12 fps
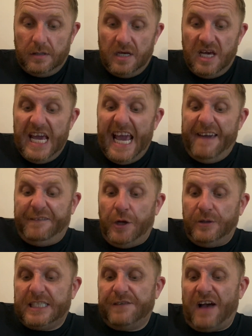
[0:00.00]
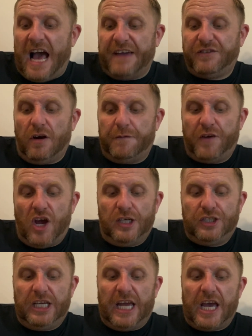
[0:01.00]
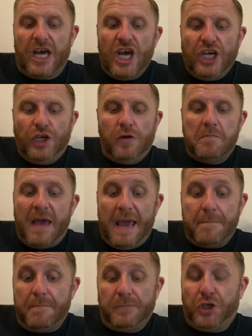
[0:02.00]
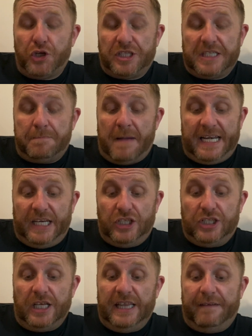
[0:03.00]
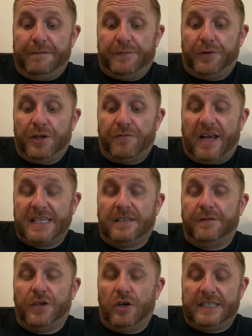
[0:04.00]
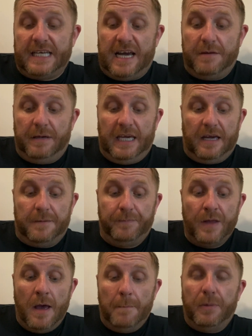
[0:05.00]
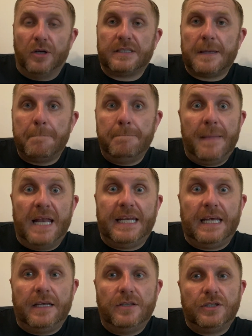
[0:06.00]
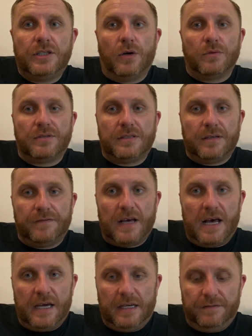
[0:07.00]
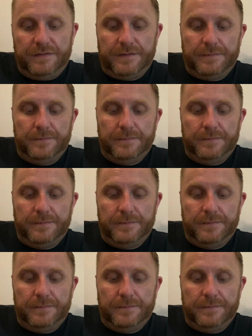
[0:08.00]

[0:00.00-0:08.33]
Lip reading: "If you survive your first year, you may just manage to live through the rest of your time here, but many don't survive.